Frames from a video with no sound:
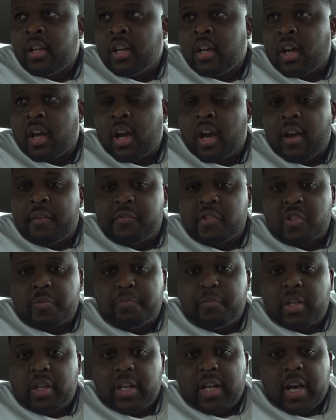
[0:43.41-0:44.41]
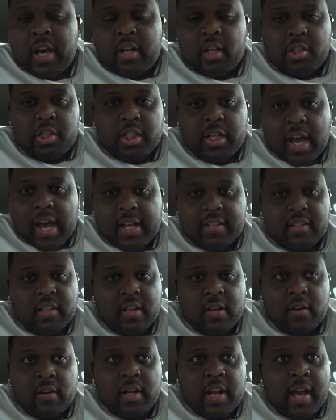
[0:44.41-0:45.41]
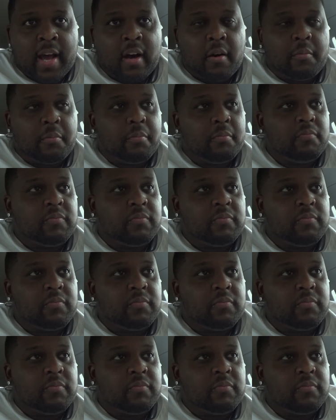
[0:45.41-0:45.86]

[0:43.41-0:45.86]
I've just been kind of shots here and out